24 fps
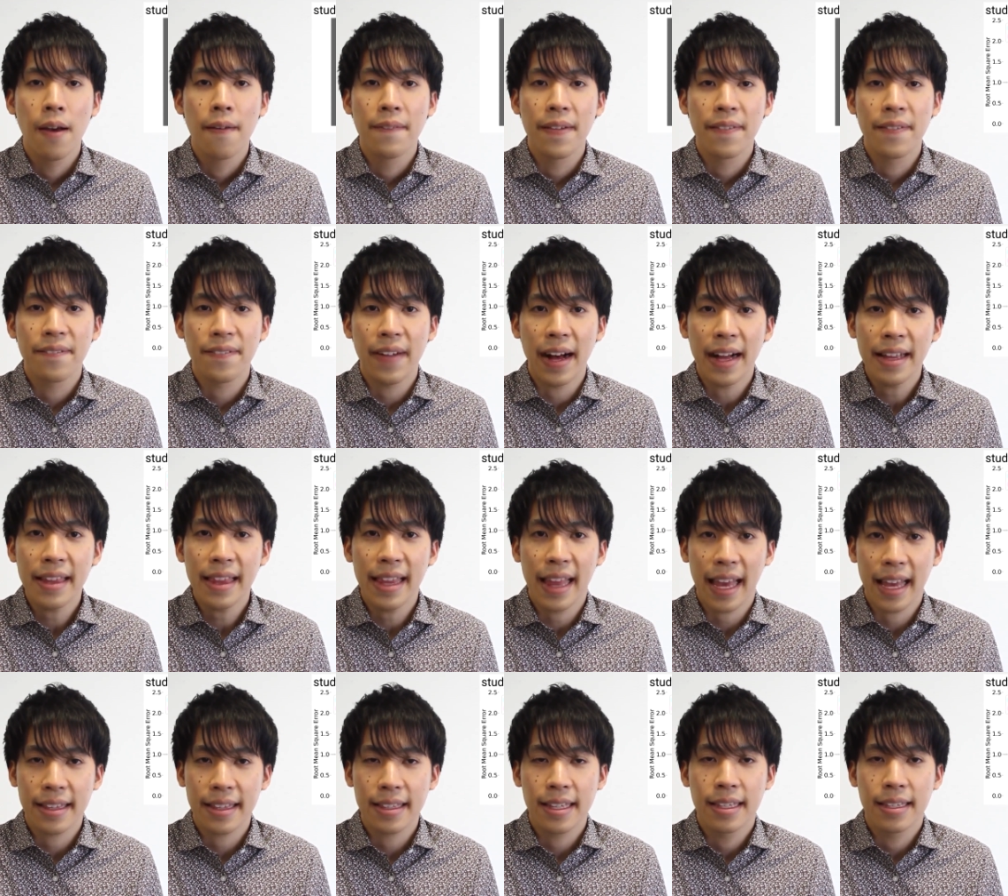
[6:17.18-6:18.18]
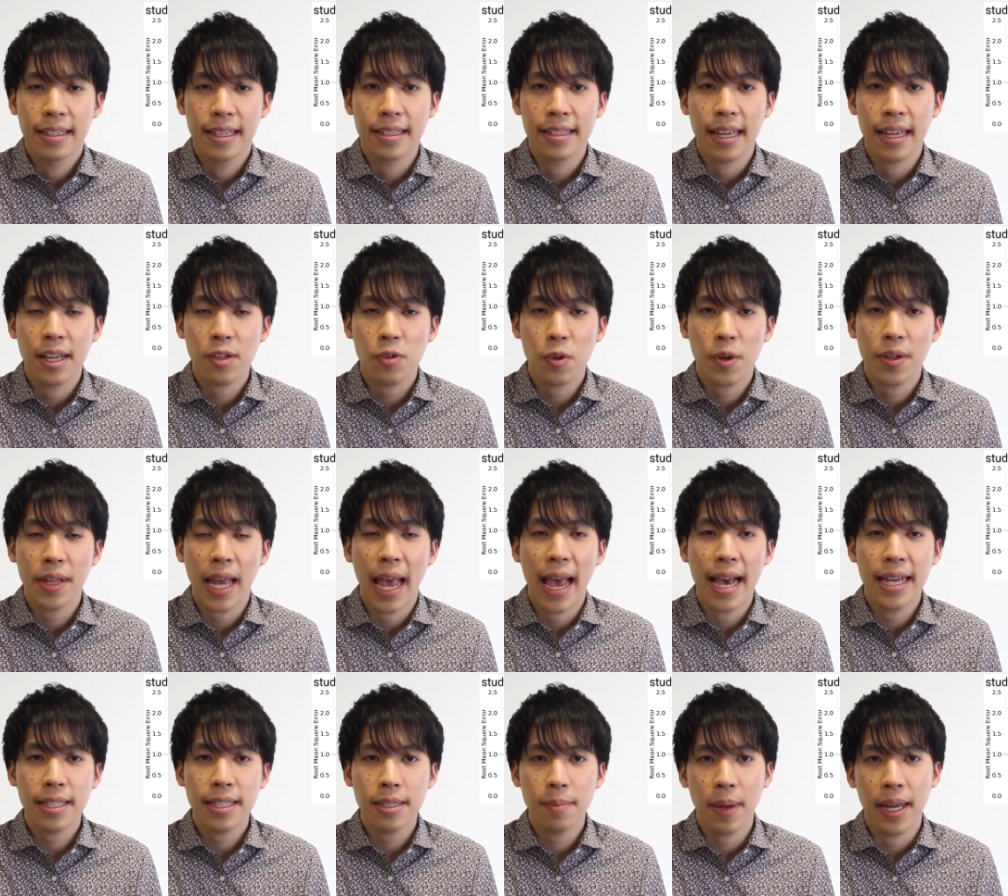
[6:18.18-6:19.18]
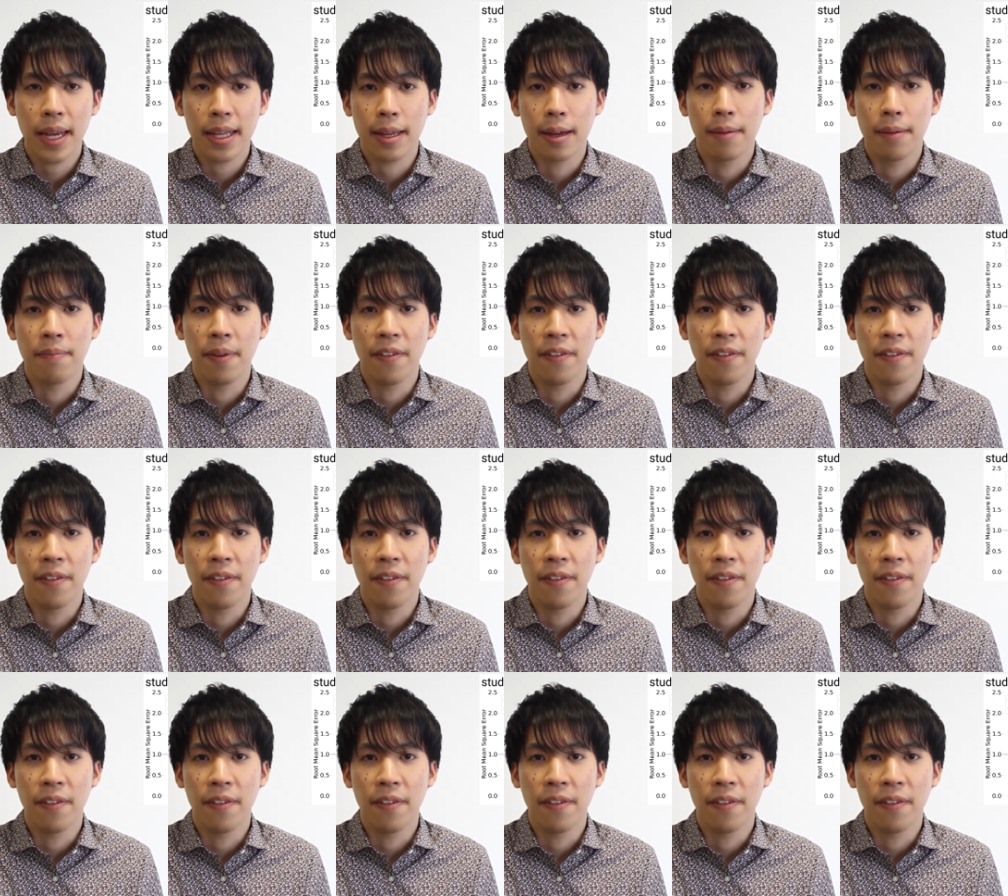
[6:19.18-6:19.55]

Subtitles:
We found that the centroid estimator